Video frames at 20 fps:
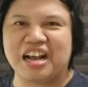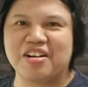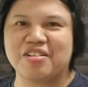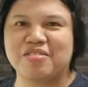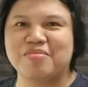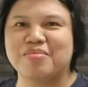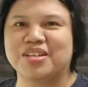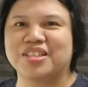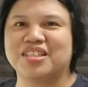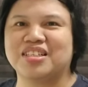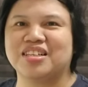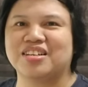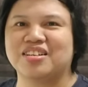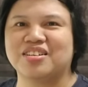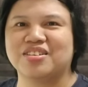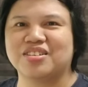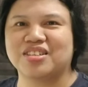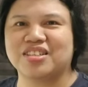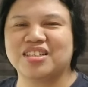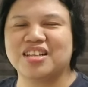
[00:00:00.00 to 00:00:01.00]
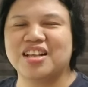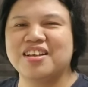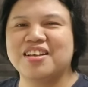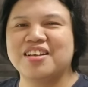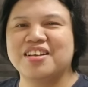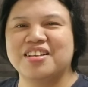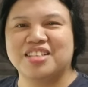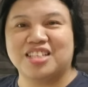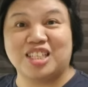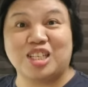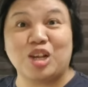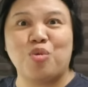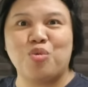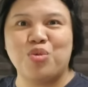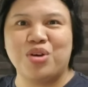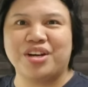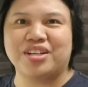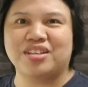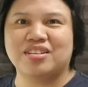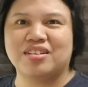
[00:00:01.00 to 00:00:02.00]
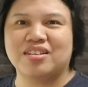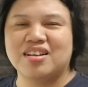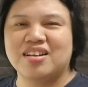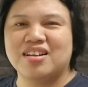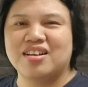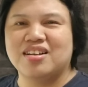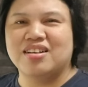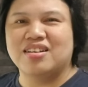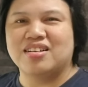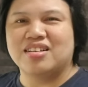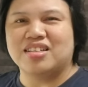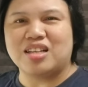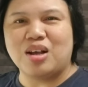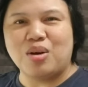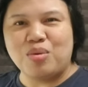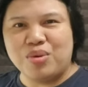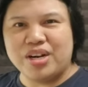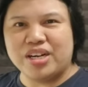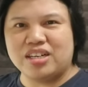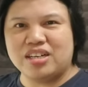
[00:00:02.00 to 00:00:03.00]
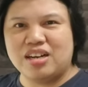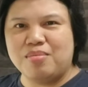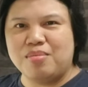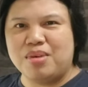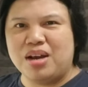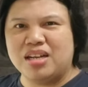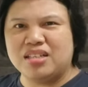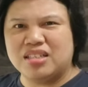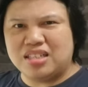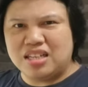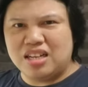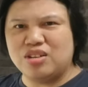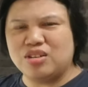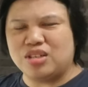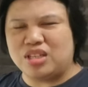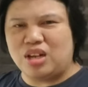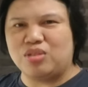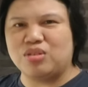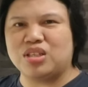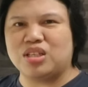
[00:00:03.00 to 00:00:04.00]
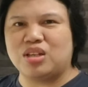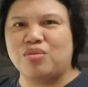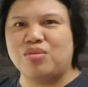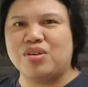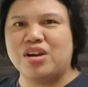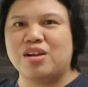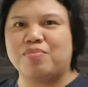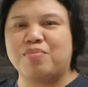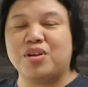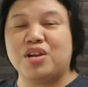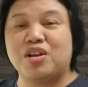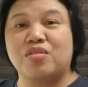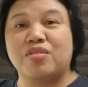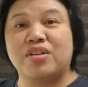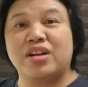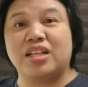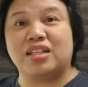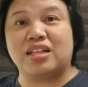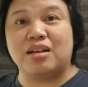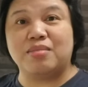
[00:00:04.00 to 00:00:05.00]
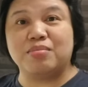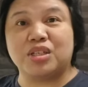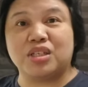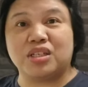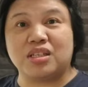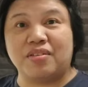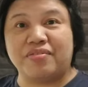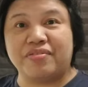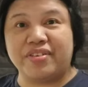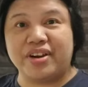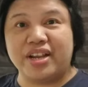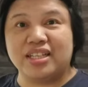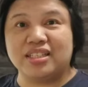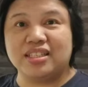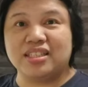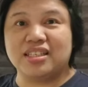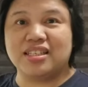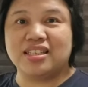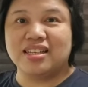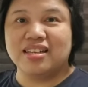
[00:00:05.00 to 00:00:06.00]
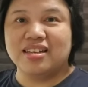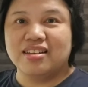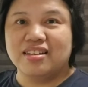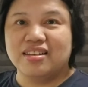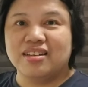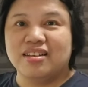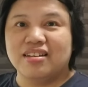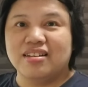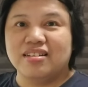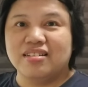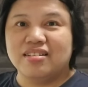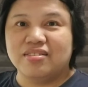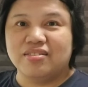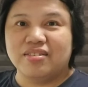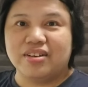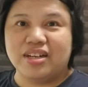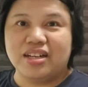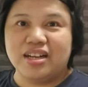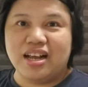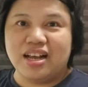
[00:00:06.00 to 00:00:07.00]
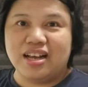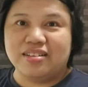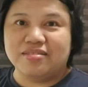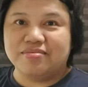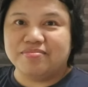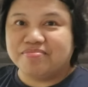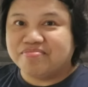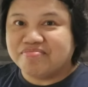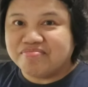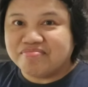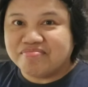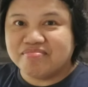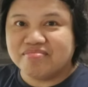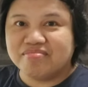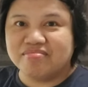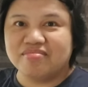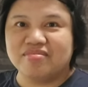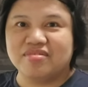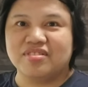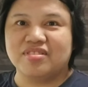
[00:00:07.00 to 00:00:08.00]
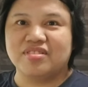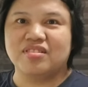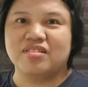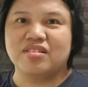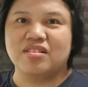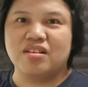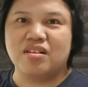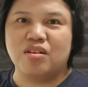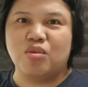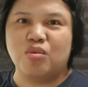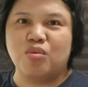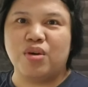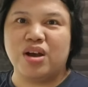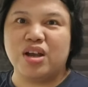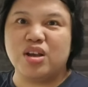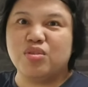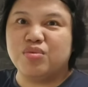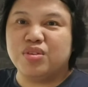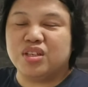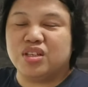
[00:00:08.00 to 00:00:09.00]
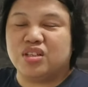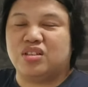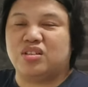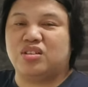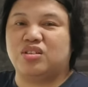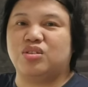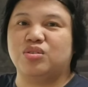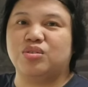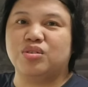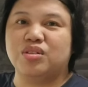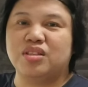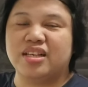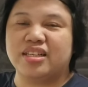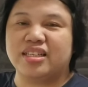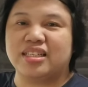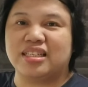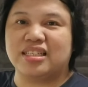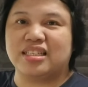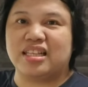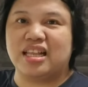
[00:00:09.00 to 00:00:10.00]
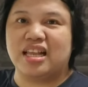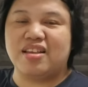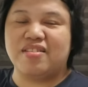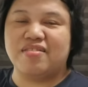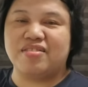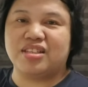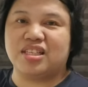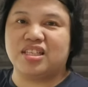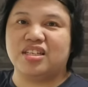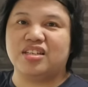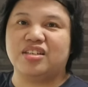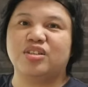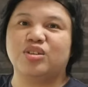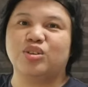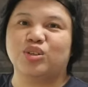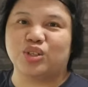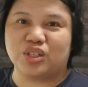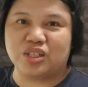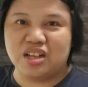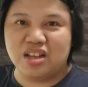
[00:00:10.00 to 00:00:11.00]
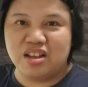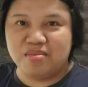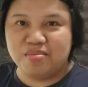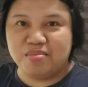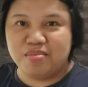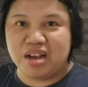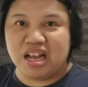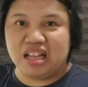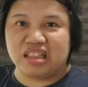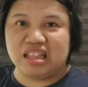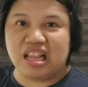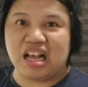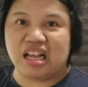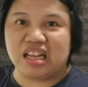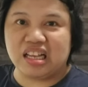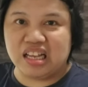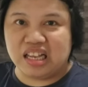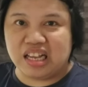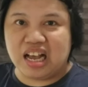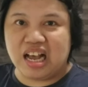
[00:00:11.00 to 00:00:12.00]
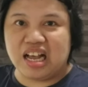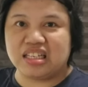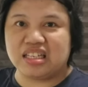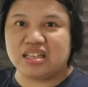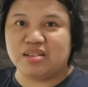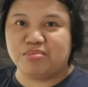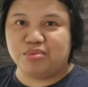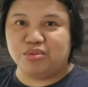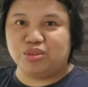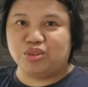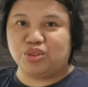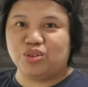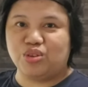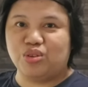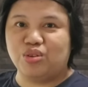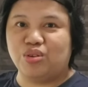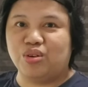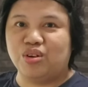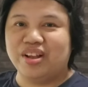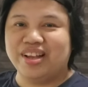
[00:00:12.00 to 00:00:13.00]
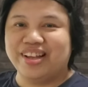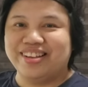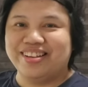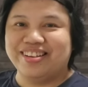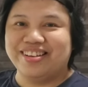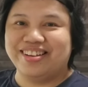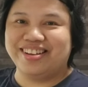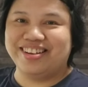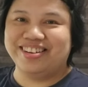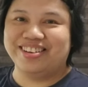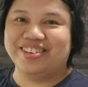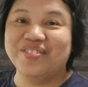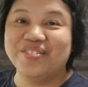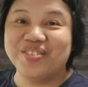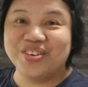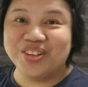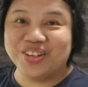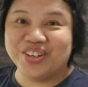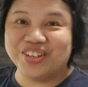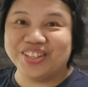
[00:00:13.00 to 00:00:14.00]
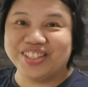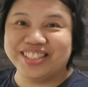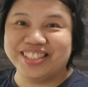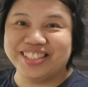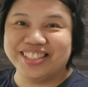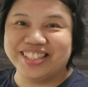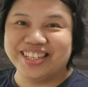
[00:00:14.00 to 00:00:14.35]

ako mag-serious sa work. Sa work naman, serious ako sa work, pero when it comes to friends, well, why we should stay serious? Maatake ka sa puso. Alam mo yon?